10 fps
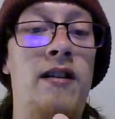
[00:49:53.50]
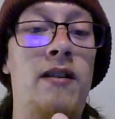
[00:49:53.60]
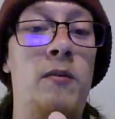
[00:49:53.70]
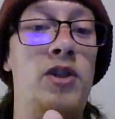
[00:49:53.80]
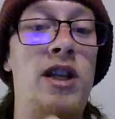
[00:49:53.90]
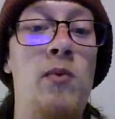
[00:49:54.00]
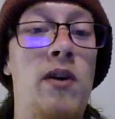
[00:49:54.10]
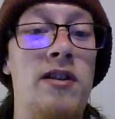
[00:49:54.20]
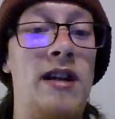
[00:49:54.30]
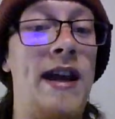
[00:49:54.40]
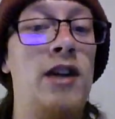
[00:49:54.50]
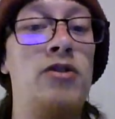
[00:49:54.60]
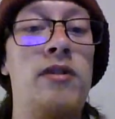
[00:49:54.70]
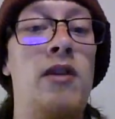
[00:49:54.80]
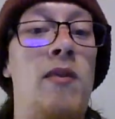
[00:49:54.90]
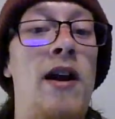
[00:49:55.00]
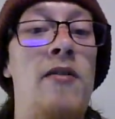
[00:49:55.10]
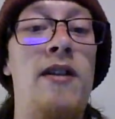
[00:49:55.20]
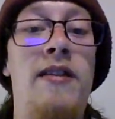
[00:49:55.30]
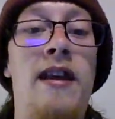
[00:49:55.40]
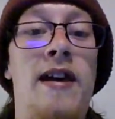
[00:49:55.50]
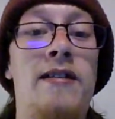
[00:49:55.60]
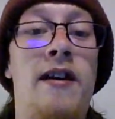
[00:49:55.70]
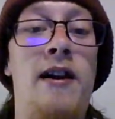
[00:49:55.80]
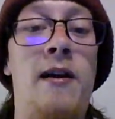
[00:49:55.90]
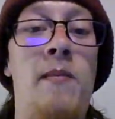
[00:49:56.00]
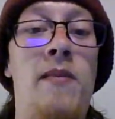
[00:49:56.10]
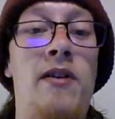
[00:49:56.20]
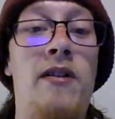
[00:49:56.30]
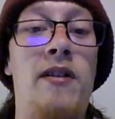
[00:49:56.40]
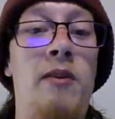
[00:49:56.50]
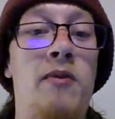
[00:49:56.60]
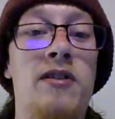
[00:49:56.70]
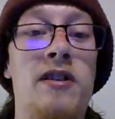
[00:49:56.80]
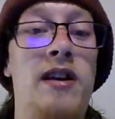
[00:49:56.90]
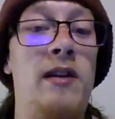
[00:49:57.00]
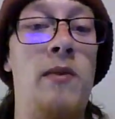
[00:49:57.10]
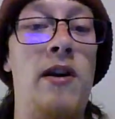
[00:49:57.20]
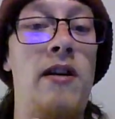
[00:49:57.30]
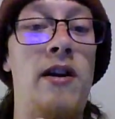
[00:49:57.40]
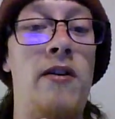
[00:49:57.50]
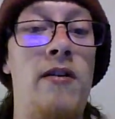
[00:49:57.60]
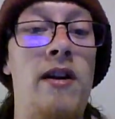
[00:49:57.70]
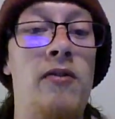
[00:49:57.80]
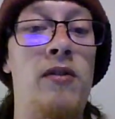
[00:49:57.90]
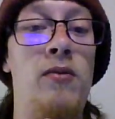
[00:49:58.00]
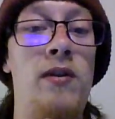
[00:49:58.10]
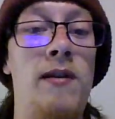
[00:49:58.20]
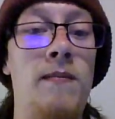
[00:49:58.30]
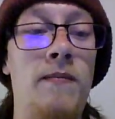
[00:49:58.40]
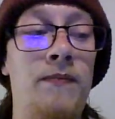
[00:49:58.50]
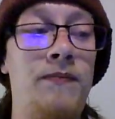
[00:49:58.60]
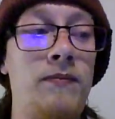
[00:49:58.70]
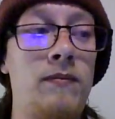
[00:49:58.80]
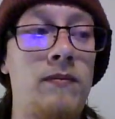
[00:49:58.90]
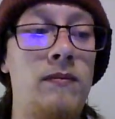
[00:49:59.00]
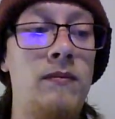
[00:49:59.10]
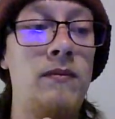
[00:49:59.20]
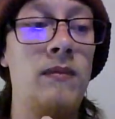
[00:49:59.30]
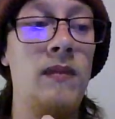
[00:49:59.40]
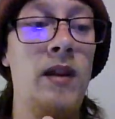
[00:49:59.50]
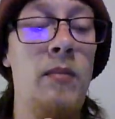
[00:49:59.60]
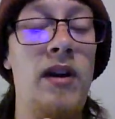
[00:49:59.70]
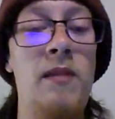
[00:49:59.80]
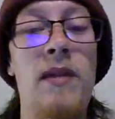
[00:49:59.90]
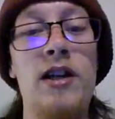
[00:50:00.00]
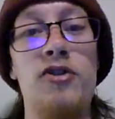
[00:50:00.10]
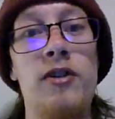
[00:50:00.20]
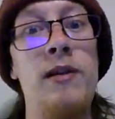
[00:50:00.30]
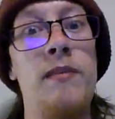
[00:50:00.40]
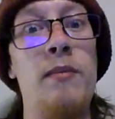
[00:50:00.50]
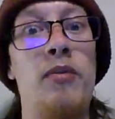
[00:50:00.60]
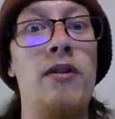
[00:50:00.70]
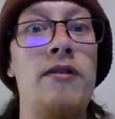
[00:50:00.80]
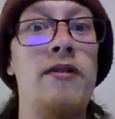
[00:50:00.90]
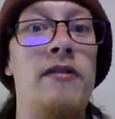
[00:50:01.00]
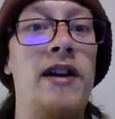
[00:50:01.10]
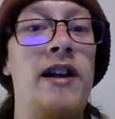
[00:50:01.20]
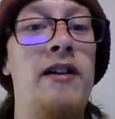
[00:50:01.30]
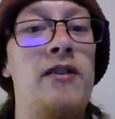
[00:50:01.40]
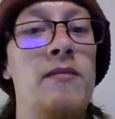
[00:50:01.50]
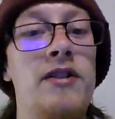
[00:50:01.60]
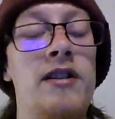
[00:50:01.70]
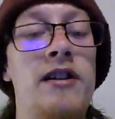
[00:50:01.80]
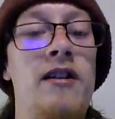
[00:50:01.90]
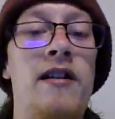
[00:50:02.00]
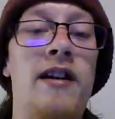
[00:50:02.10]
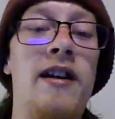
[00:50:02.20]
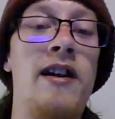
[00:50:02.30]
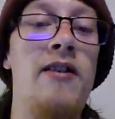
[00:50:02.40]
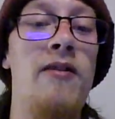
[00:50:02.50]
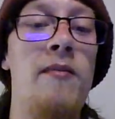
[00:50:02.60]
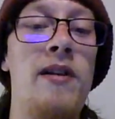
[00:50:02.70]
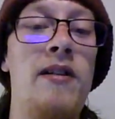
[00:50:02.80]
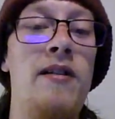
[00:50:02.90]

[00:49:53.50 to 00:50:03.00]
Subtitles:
which he wasn't actually around at that time. He wasn't anywhere near Illinois. But in my dream, my brother, like, he comes in there, and I can hear him,